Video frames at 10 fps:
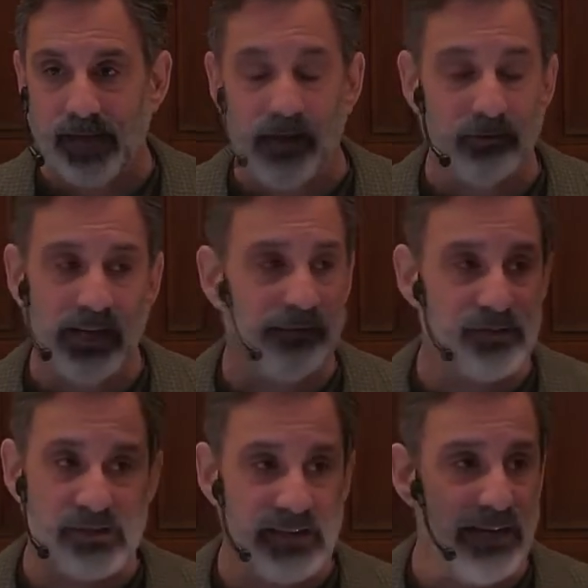I don't care if you're
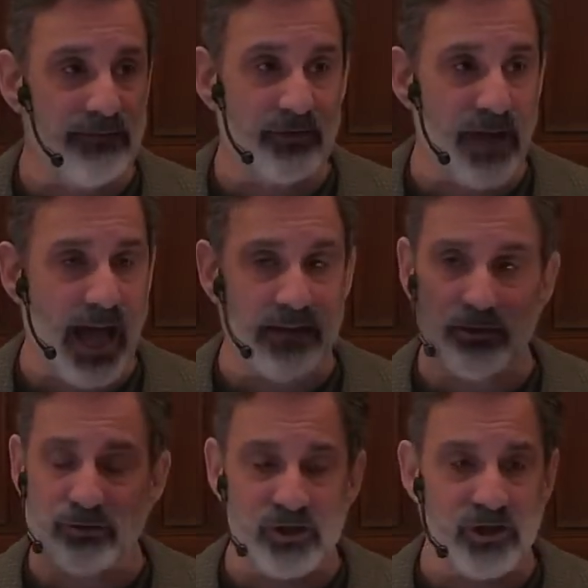saved or not.
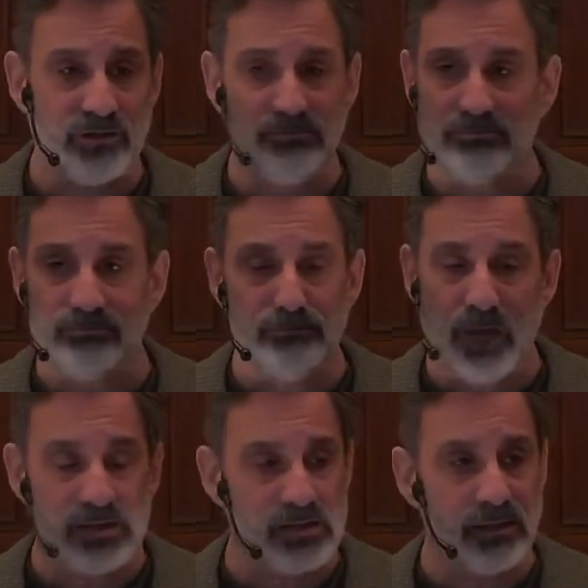Christian,
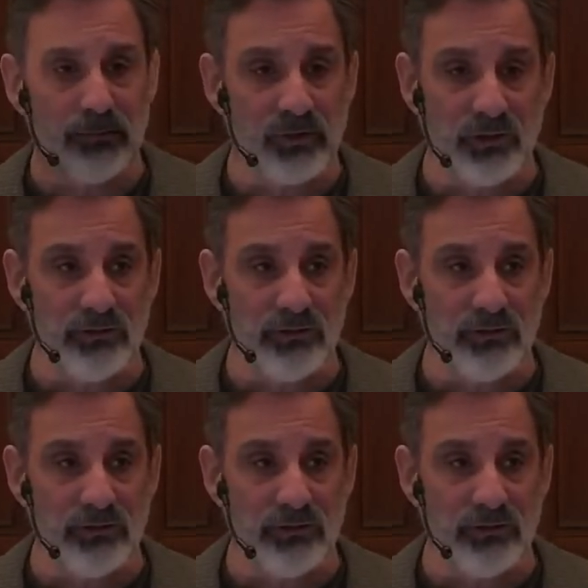Muslim,